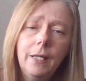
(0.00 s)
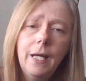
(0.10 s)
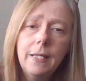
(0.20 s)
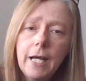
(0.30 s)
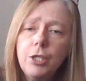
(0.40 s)

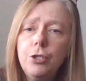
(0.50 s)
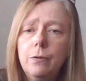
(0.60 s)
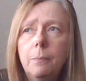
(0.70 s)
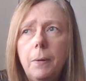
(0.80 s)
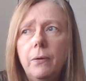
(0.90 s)
Yes, you
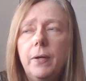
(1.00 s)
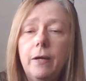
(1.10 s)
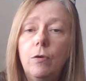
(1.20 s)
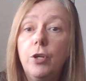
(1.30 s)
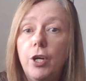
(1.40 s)
are both
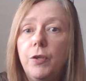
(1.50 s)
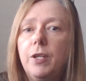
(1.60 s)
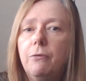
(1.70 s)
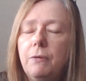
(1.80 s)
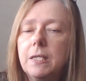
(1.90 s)
here on earth in
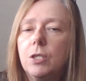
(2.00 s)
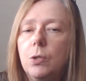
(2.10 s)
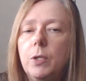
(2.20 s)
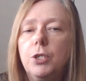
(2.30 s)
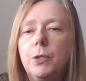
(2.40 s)
the
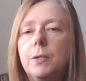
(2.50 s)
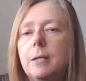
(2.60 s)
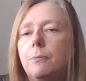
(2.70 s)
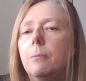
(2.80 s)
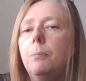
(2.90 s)
physical in two
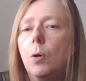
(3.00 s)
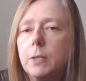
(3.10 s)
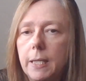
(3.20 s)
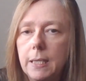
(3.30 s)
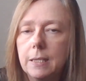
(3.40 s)
separate
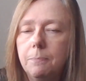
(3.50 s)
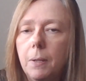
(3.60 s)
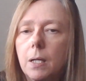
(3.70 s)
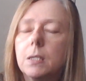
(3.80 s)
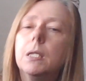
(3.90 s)
bodies,
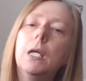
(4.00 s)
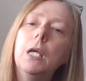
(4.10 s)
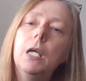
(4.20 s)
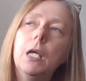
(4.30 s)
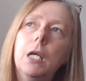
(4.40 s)
but
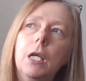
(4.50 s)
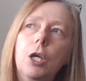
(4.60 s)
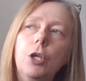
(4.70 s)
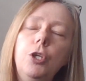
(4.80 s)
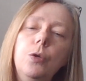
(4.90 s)

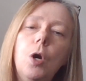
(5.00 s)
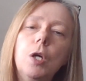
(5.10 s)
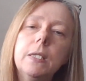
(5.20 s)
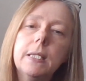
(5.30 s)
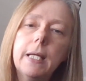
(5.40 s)
you are
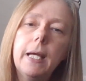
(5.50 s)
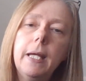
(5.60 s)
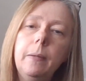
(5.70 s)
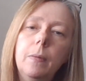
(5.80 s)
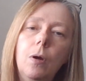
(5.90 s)
the
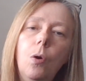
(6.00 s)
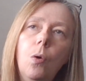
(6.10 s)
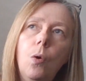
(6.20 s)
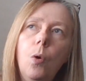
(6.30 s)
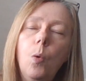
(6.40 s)
same
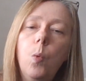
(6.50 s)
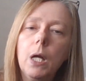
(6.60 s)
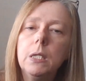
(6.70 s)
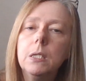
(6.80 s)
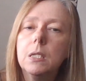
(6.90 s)
or
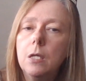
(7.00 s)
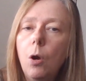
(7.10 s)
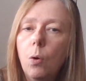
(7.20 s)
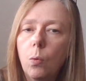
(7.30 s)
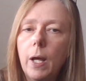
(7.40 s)
one
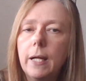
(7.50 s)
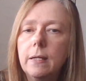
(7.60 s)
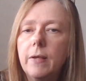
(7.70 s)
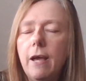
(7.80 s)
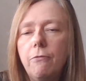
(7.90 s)
soul and
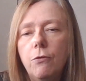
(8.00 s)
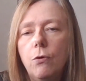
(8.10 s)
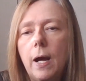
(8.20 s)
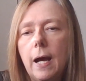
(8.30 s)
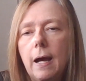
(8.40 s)

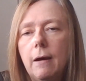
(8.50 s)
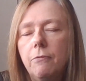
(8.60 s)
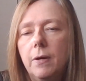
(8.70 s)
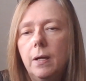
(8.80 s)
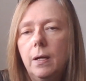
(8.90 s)
therefore
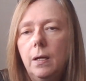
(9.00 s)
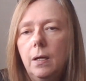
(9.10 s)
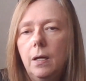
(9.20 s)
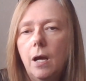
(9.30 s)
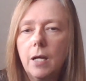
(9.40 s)
have
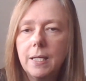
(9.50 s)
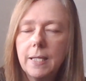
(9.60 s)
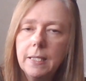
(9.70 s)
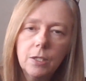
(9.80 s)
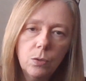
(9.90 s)
an
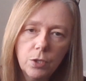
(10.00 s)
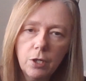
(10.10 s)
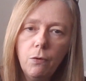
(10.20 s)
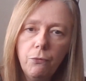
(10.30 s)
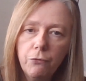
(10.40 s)
identical
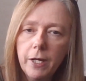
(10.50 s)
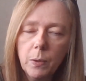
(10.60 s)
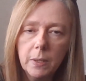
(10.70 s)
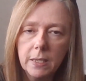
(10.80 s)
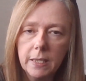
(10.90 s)
soul
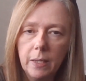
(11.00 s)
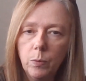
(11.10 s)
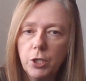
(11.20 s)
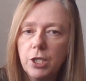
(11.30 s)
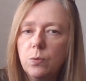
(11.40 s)
frequency,
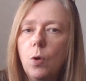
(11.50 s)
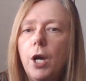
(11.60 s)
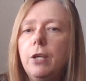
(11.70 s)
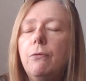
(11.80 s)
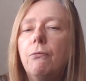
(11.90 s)
which is why
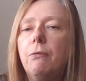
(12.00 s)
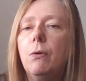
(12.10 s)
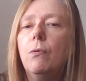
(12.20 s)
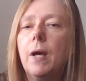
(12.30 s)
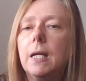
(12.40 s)
you
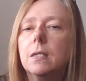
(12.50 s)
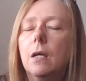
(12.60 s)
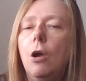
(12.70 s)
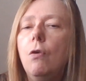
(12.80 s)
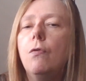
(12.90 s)
feel that
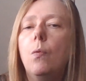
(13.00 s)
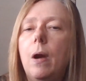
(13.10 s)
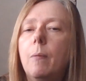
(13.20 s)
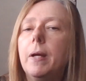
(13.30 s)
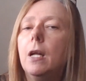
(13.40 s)

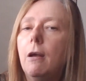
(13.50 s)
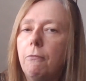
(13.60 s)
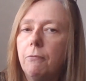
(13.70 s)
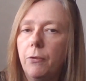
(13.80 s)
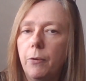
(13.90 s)
overwhelming love
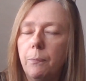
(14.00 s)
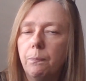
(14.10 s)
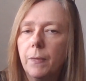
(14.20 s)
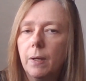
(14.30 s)
for them,